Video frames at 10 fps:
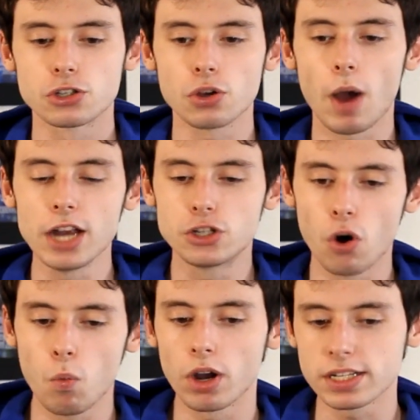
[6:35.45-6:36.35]
So I
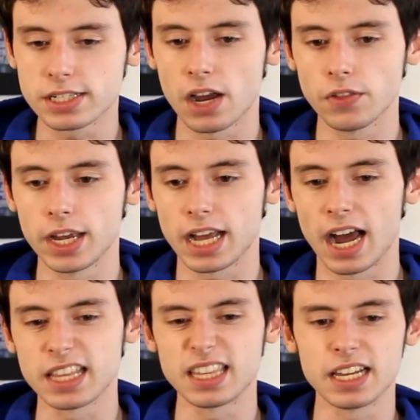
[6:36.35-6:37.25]
don't want to sound
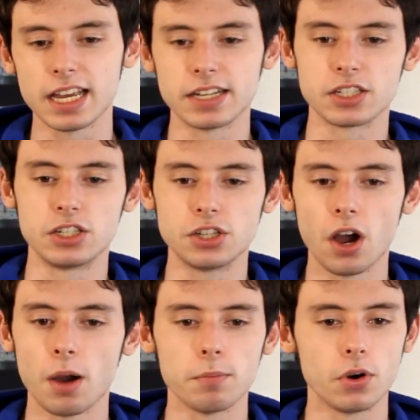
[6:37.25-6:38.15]
like I think it's
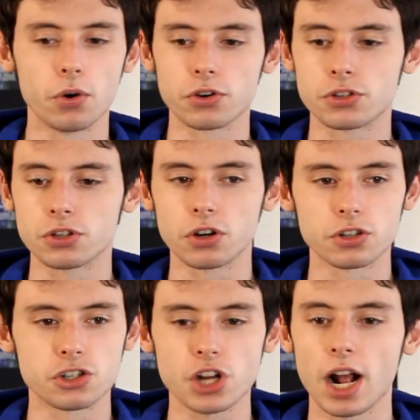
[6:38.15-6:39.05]
dumb or
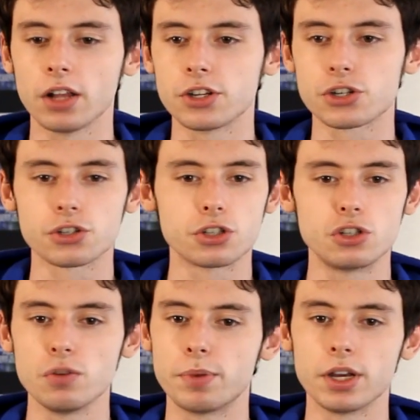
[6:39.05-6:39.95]
childish or
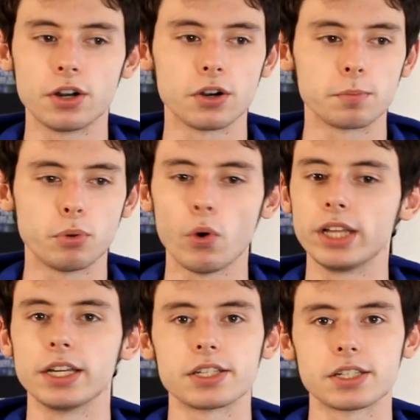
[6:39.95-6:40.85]
stupid or
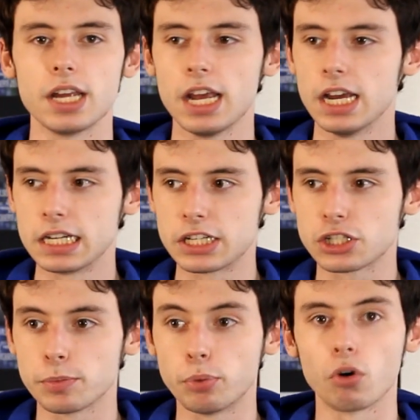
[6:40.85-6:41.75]
pointless
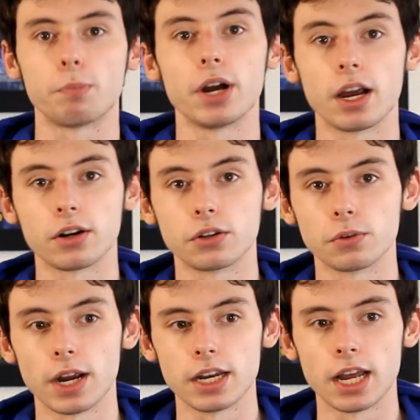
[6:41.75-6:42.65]
to support
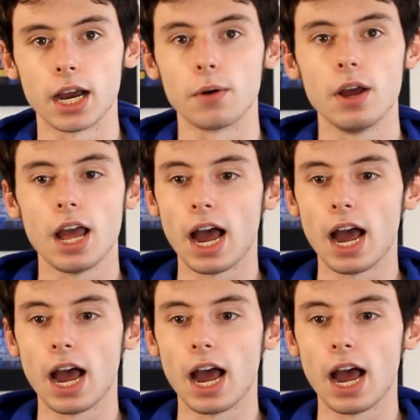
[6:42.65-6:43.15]
Bionicle right now.